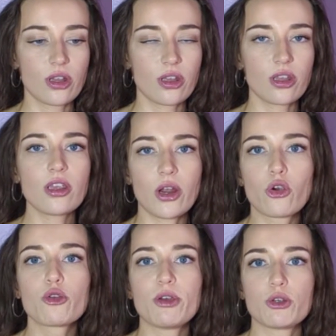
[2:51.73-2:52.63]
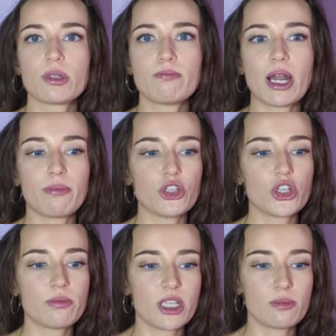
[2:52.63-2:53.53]
you know, good bishops and bad
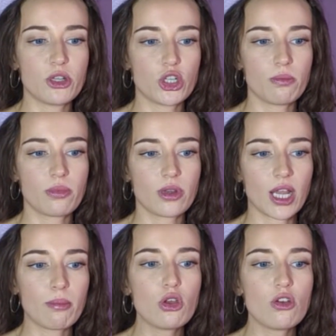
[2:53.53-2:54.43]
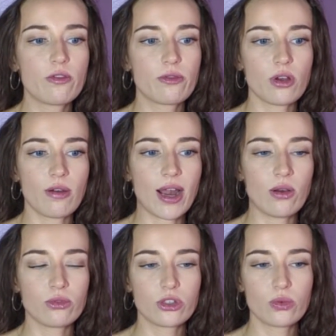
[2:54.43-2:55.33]
bishops, this bishop can move
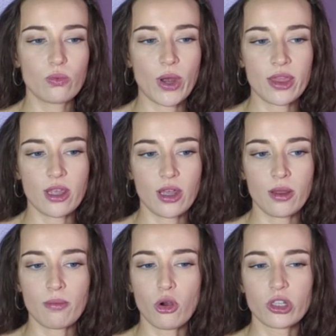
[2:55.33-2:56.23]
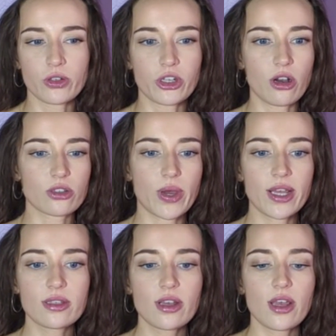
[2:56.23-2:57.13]
around when the pawns are in dark
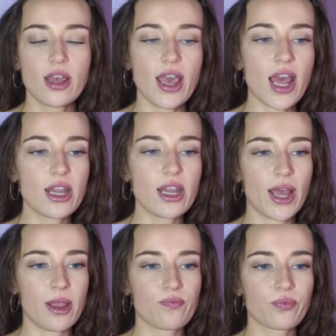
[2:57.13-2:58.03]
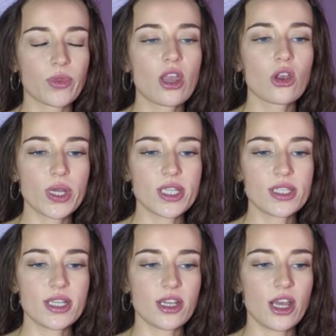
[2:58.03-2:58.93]
squares. Anyway, queen
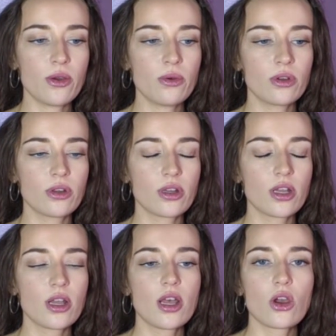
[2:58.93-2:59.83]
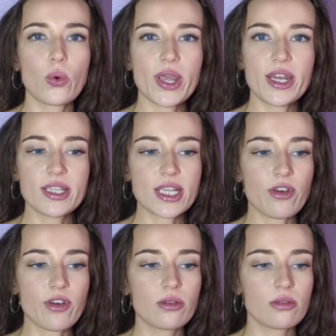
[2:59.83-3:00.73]
c2, queen
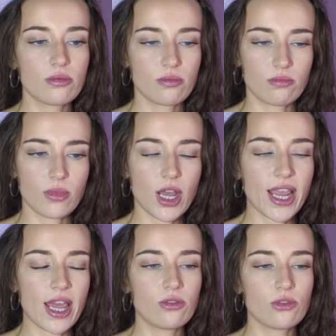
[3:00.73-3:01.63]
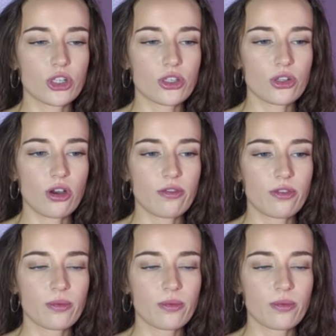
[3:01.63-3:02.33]
e7, again just sort of